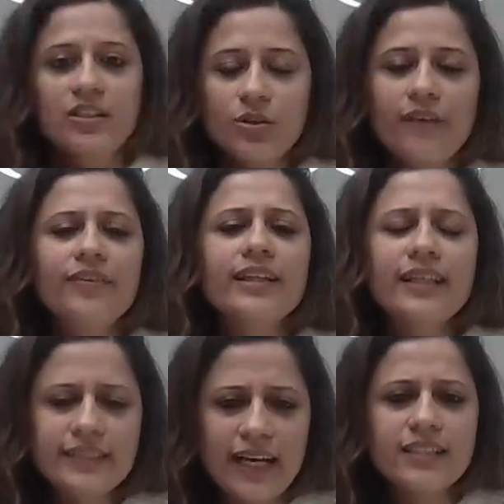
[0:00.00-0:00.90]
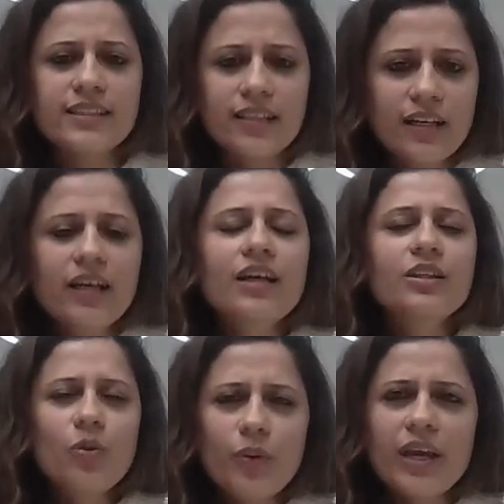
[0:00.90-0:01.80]
So I feel that that's
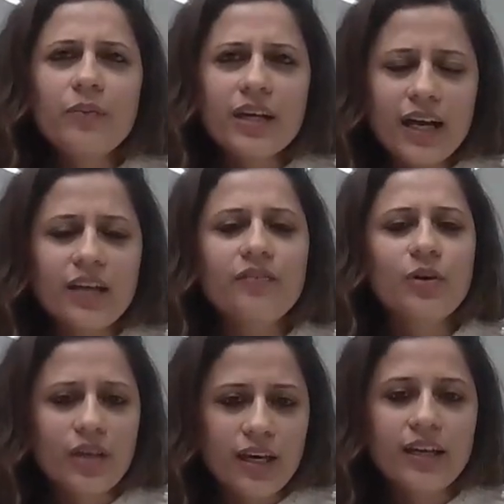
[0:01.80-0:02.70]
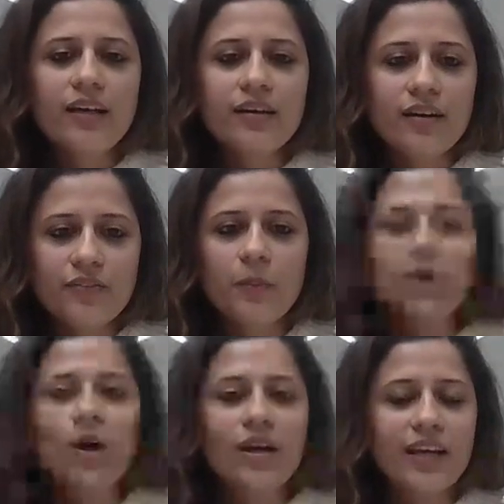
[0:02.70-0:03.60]
the way we kind of look at it from an
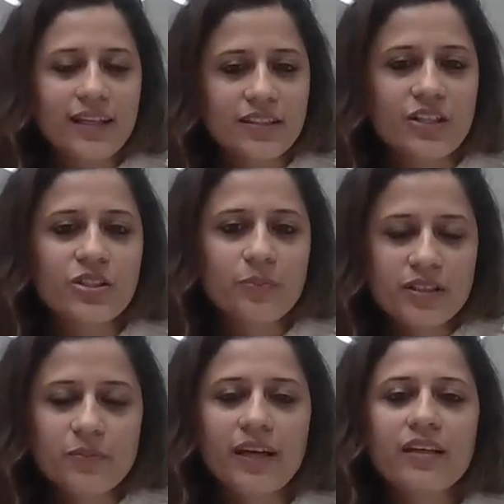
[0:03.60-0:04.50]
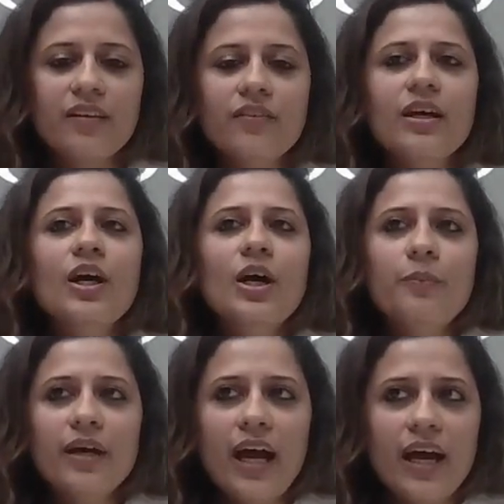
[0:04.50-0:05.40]
organization perspective,
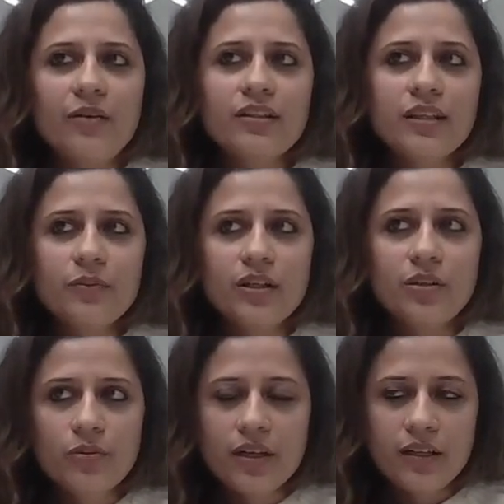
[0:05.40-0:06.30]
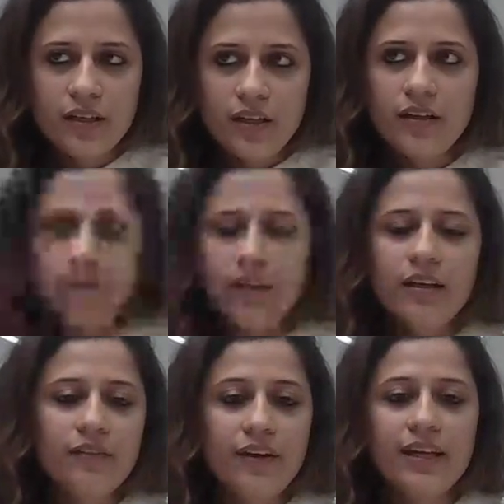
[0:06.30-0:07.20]
but I don't think we do it in
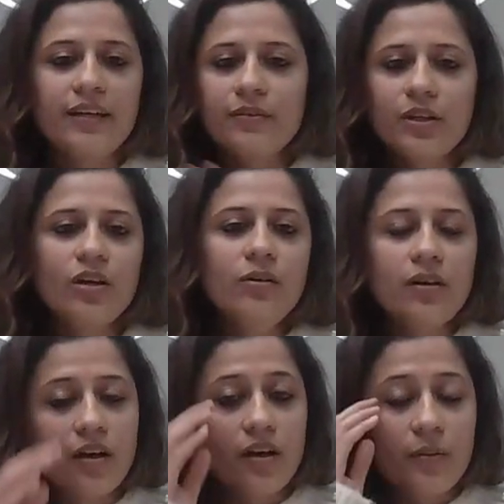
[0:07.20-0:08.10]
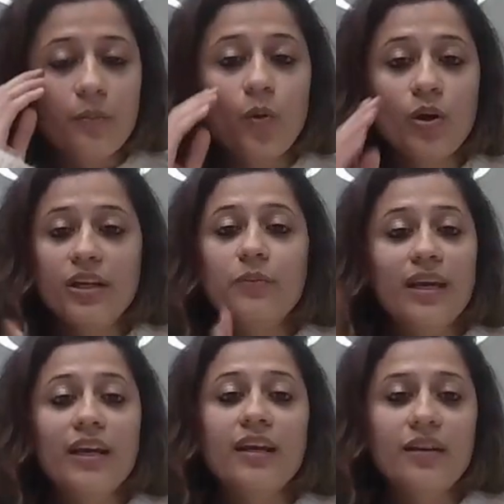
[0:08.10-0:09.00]
a very motivated